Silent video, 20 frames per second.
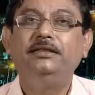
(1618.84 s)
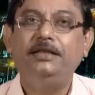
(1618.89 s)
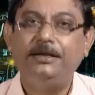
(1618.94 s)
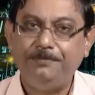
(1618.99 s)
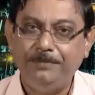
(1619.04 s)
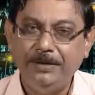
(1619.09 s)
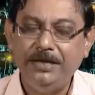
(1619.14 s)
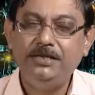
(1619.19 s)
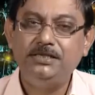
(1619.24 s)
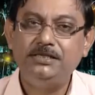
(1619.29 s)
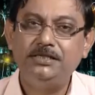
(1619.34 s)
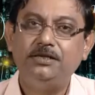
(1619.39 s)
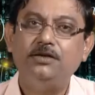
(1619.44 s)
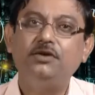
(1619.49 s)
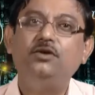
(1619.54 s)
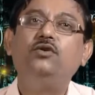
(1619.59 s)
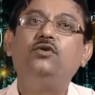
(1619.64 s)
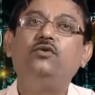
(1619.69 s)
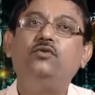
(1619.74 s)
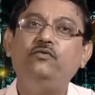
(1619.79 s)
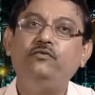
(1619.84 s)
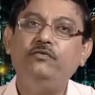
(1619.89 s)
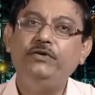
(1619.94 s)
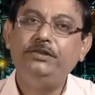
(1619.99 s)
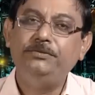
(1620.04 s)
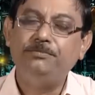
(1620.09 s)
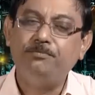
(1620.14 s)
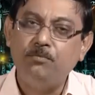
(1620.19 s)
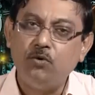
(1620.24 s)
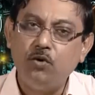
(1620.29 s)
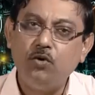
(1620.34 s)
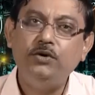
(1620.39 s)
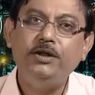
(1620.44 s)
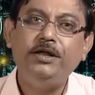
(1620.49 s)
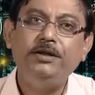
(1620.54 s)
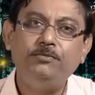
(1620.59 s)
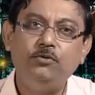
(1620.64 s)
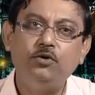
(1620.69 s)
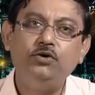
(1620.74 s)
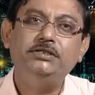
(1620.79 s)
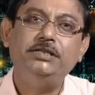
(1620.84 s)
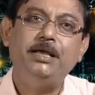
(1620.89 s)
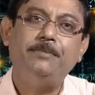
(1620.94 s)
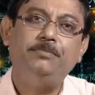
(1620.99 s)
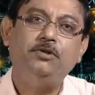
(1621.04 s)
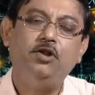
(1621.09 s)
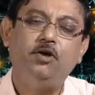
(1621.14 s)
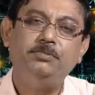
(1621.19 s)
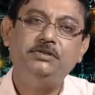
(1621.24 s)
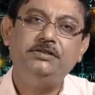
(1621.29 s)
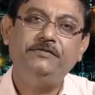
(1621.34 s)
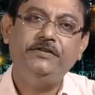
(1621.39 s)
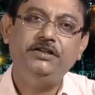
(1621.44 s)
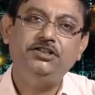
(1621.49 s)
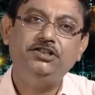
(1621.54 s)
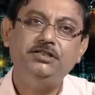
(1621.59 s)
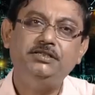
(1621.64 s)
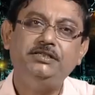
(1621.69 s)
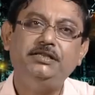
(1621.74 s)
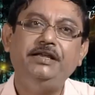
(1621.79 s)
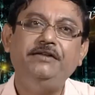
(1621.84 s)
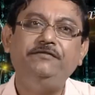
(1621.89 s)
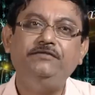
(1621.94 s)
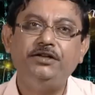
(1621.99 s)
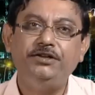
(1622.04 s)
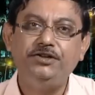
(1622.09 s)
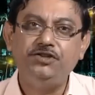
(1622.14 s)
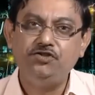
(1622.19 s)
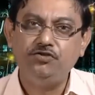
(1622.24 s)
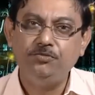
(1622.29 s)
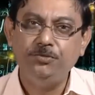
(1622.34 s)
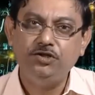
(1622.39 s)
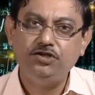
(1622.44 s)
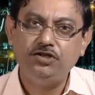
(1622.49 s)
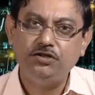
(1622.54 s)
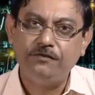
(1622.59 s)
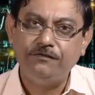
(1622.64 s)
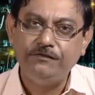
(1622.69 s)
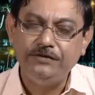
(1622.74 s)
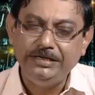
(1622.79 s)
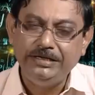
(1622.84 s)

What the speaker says: That means with more and more sample observations, if the distribution of